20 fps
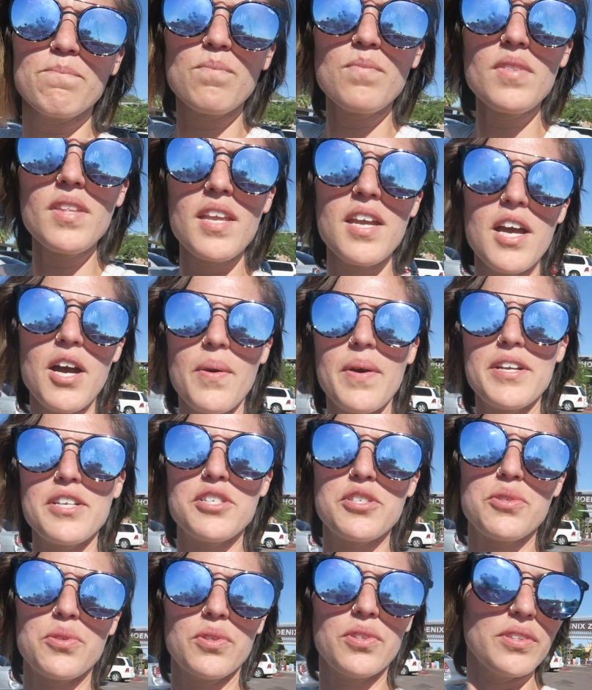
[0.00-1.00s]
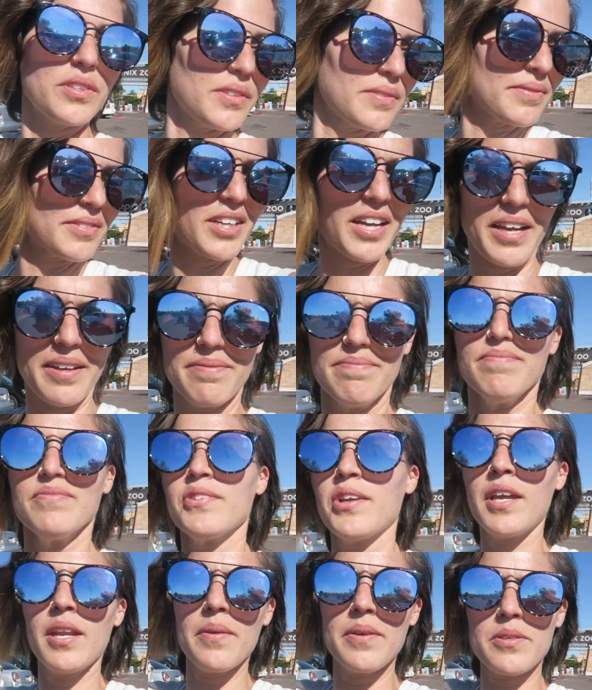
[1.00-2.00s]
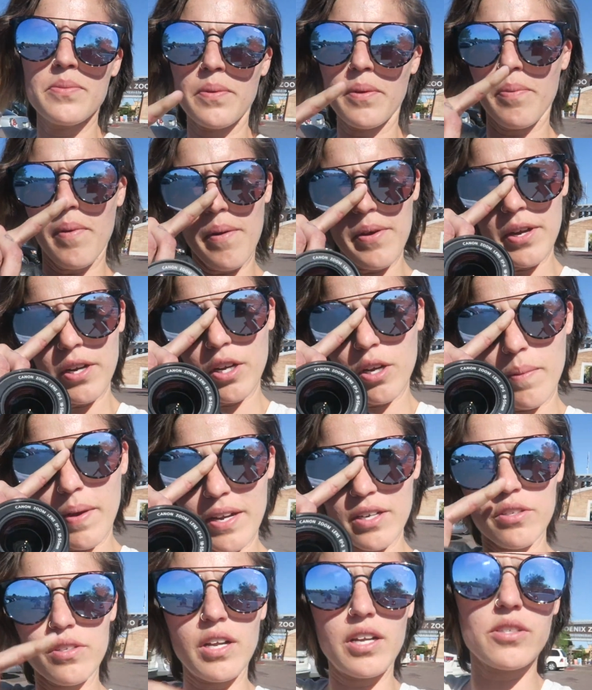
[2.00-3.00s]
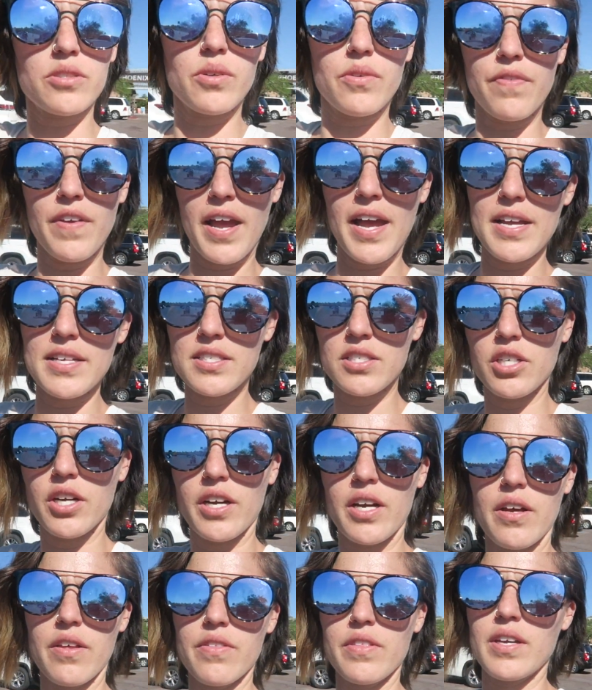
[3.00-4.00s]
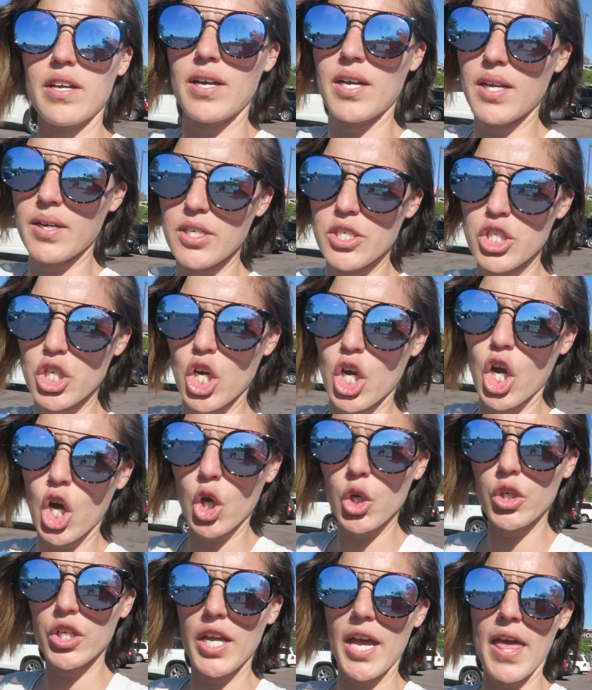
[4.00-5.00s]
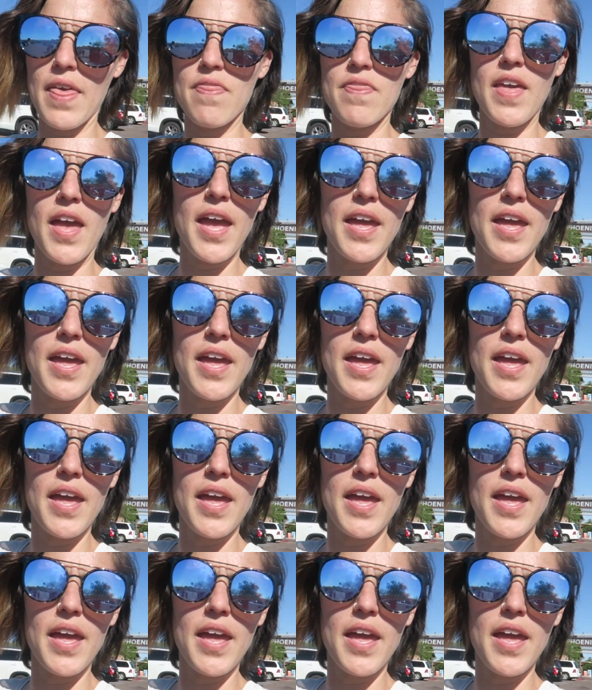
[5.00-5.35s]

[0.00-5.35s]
actually Oh, I just rolled. Okay. Anyways, we're probably gonna go back to the house real fast, check on the dog, and